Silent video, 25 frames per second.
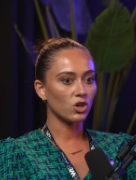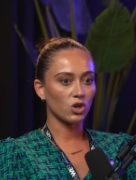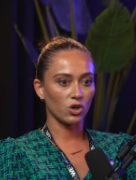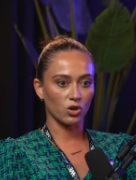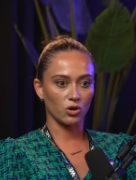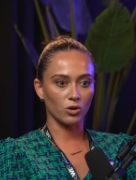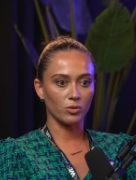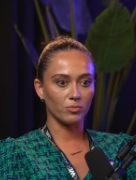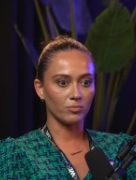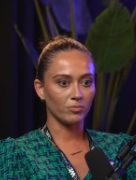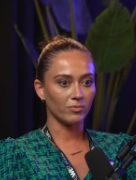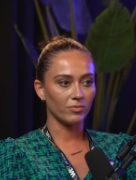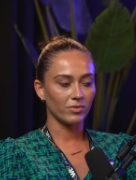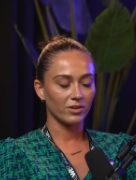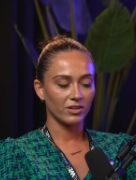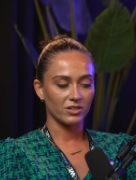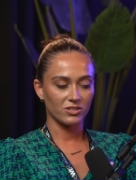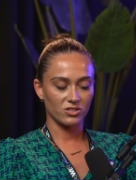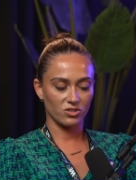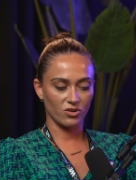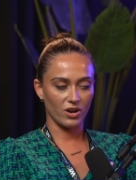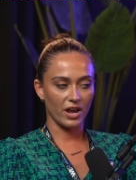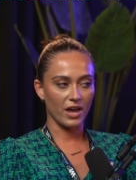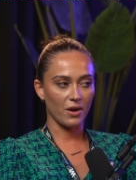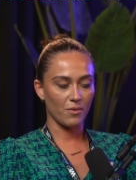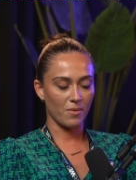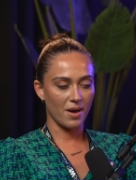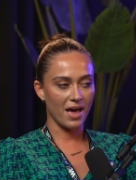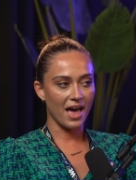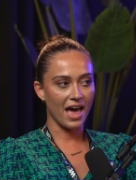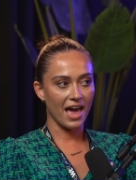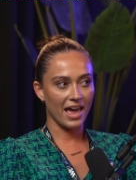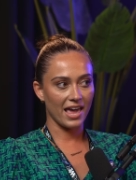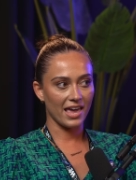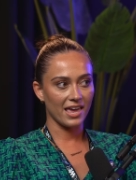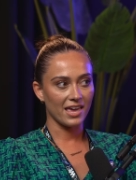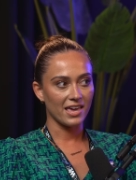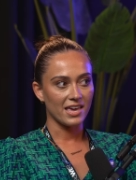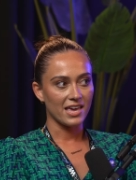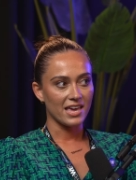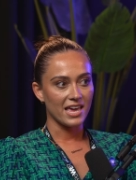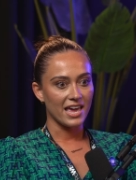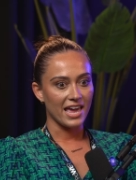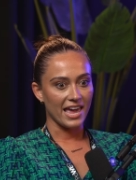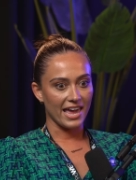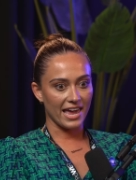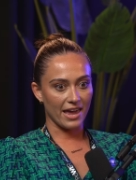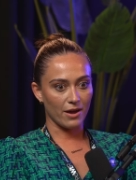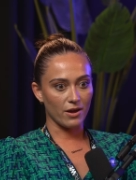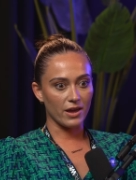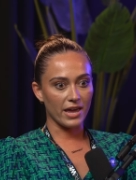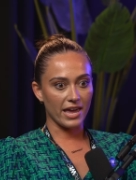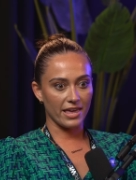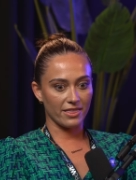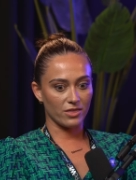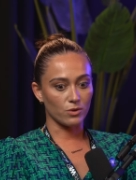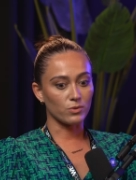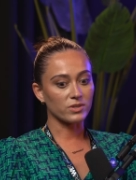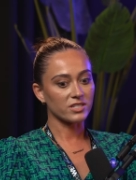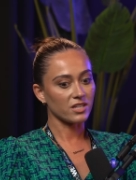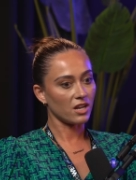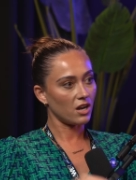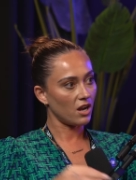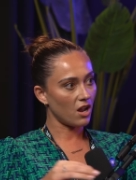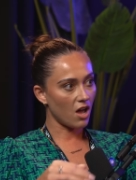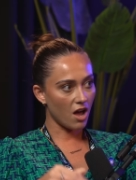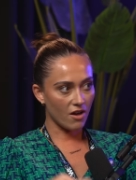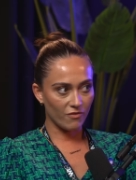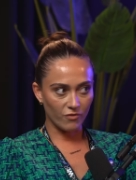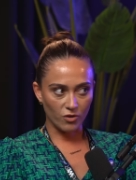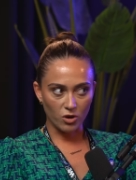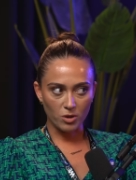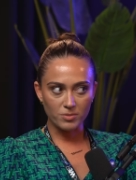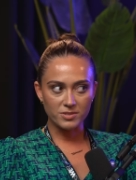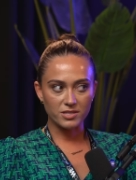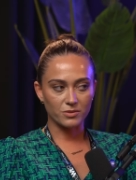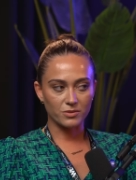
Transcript: come straight away. It there was a lot of ups,